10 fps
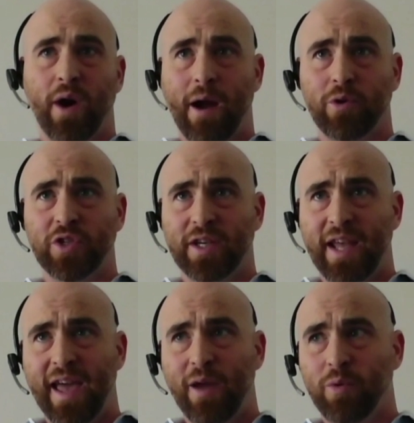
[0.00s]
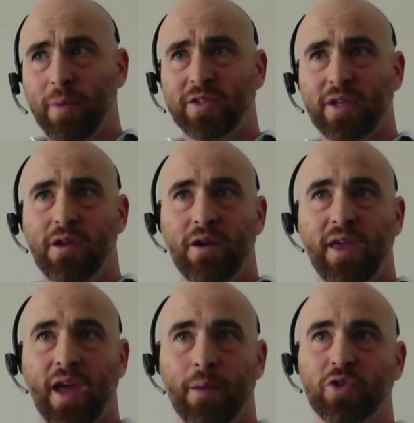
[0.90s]
hours a day with my security
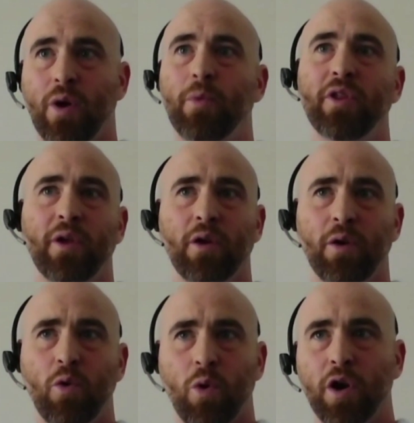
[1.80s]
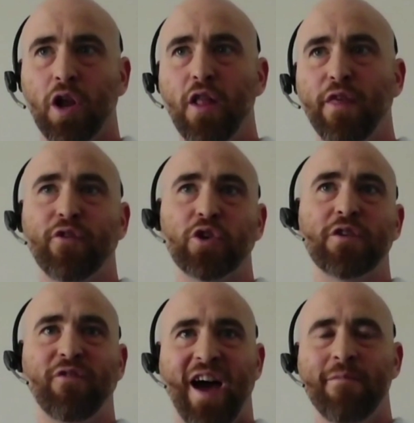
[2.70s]
camera, so I'm only going to record the first
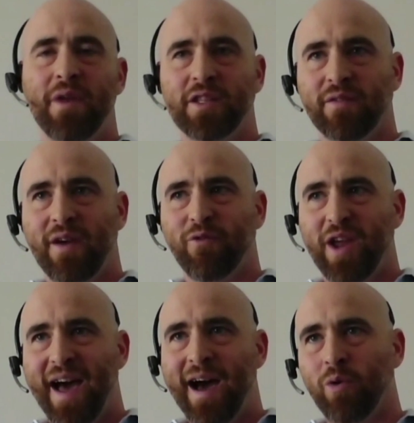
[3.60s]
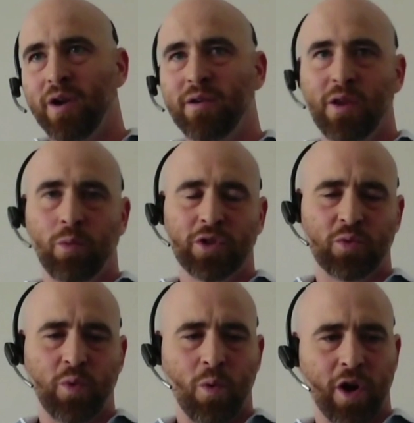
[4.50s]
5 minutes of every hour, and we
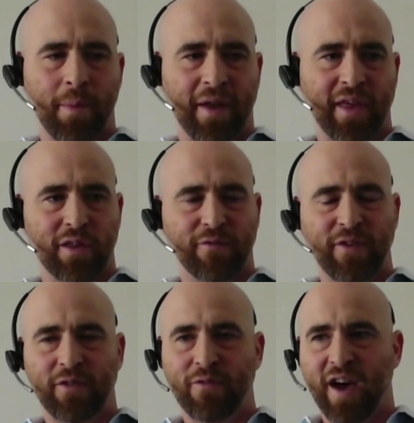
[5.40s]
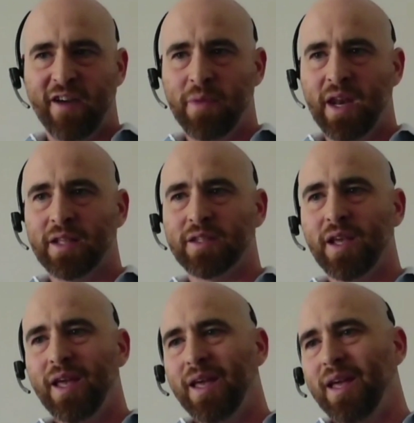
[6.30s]
just won't worry about that other 55 minutes.
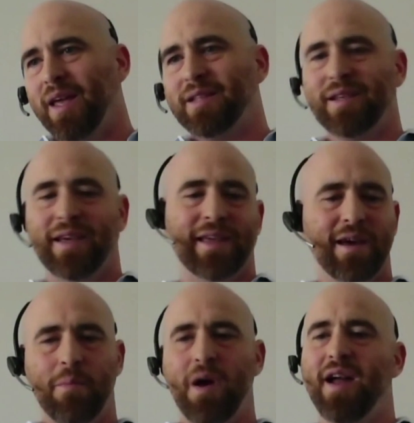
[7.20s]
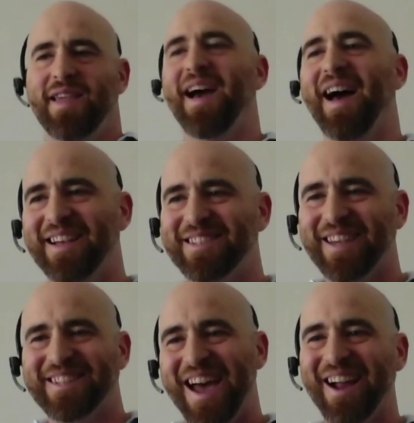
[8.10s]
It's like, come on, guys,
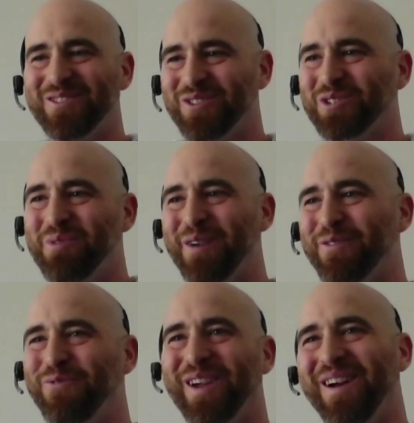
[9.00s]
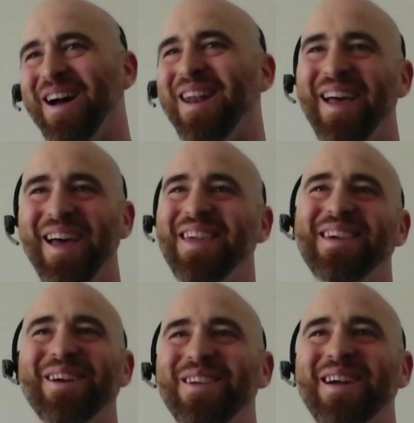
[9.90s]
attackers are smart enough to figure out,
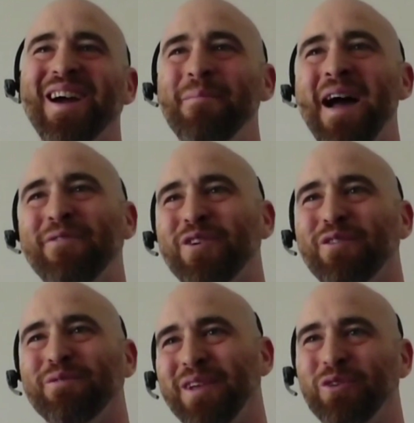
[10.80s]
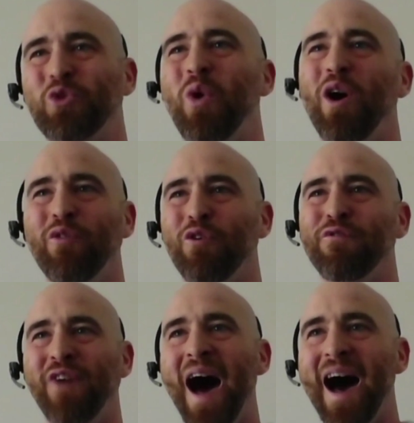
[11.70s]
you come after,
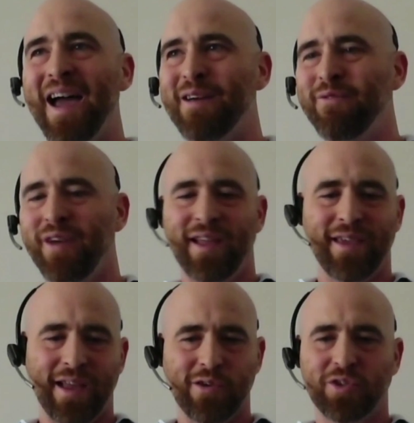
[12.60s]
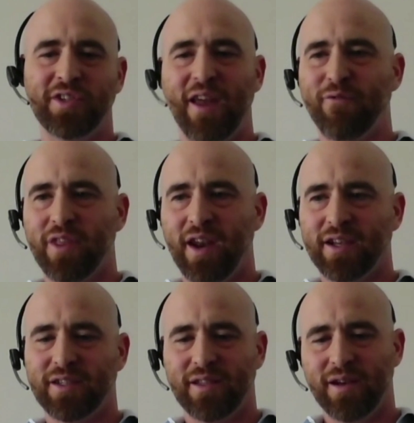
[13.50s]
12:05 and you're set for the
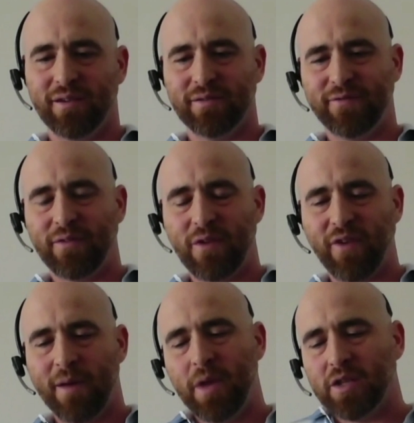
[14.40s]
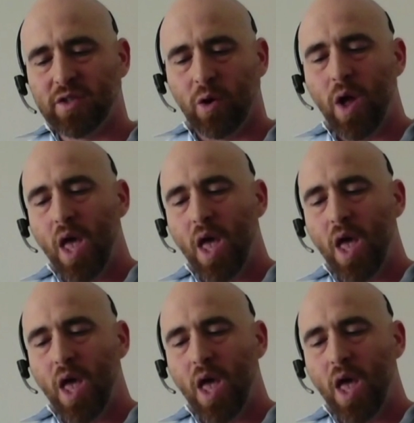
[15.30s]
next, 55 minutes. So